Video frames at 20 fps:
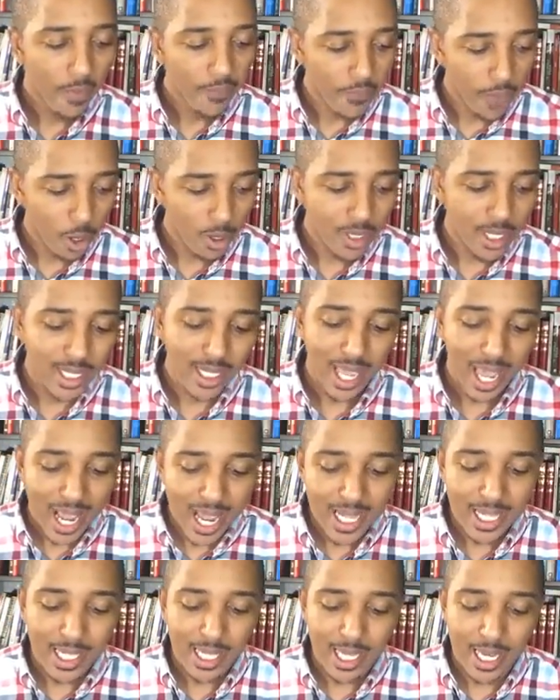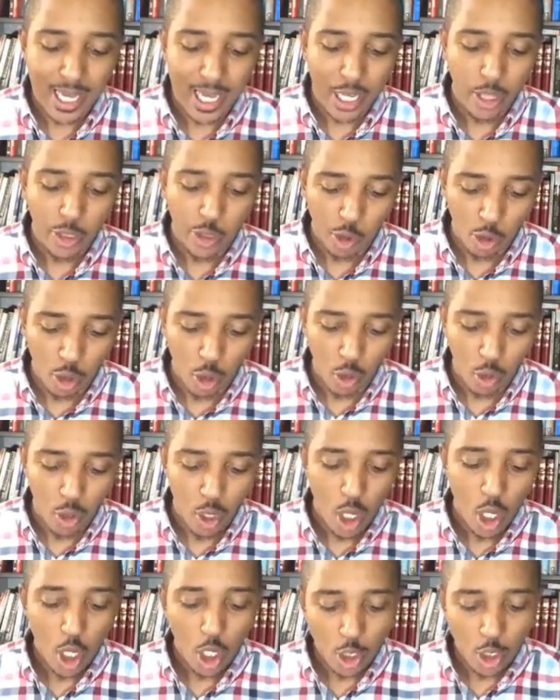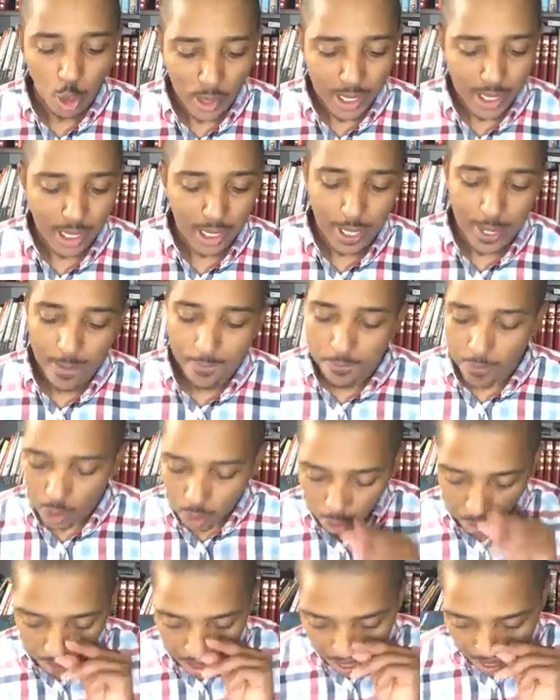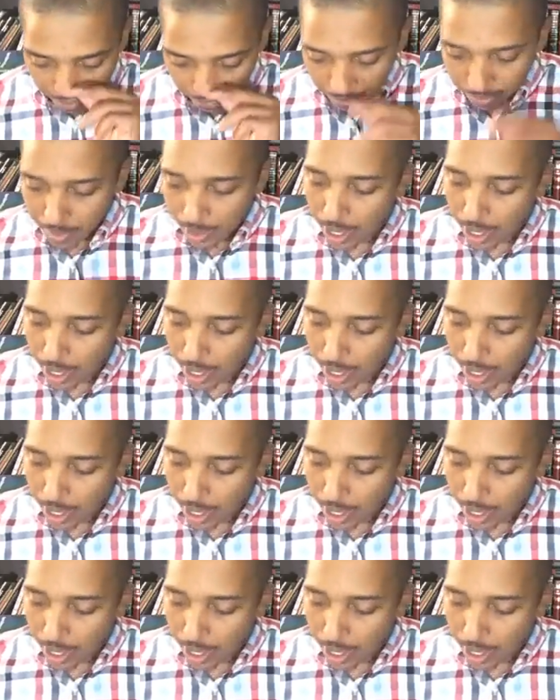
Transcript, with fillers: verses 18 through 23.